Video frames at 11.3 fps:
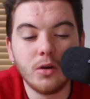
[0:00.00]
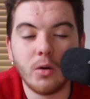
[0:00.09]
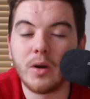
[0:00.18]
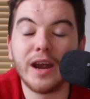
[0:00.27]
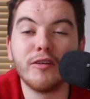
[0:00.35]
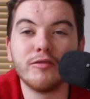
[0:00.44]

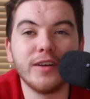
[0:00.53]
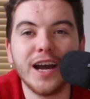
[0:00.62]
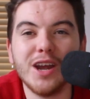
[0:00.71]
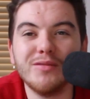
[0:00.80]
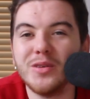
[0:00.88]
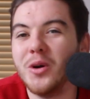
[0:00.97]
or out of
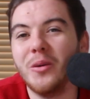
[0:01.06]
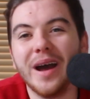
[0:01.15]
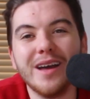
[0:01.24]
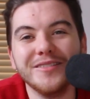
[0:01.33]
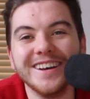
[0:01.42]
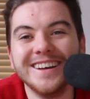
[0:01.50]
5, or
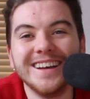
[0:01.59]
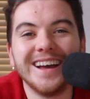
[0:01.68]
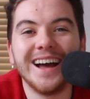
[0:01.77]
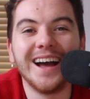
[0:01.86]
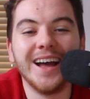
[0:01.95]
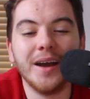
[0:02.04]
whatever.
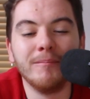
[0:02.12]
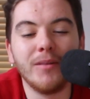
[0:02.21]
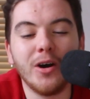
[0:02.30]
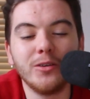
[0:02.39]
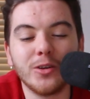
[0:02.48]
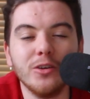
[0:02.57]
On
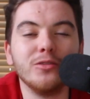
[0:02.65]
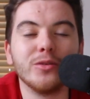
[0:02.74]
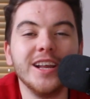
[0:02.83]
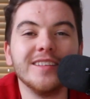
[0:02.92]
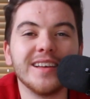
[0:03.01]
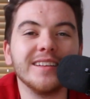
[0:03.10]

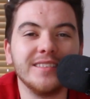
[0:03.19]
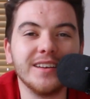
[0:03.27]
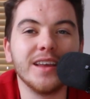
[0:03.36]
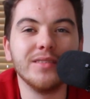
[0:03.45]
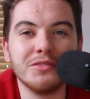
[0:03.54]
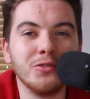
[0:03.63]
Goodreads, I did
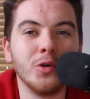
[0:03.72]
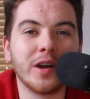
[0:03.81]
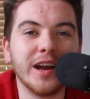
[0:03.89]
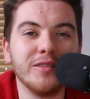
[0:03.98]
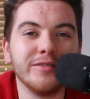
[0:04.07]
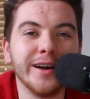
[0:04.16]
give it
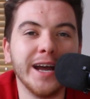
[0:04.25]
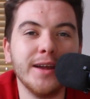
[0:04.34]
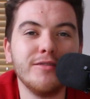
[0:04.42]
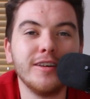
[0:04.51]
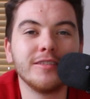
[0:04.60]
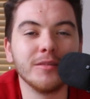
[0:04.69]
4 out of
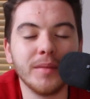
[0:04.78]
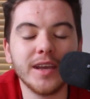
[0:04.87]
5, so